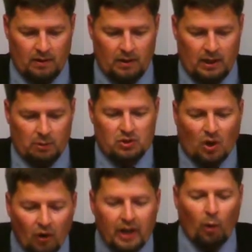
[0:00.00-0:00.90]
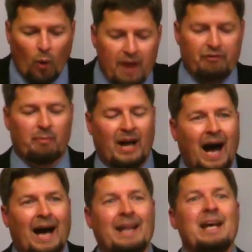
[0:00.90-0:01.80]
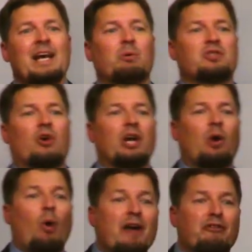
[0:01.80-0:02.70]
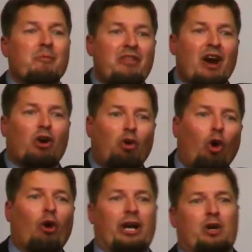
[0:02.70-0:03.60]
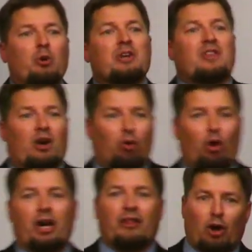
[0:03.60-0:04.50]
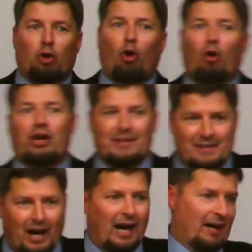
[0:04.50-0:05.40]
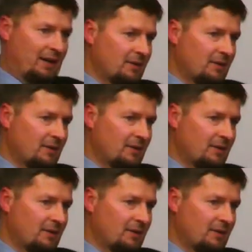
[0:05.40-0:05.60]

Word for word: It was turning away from God. It was turning away from their glory. Who is their glory? Their glory is God.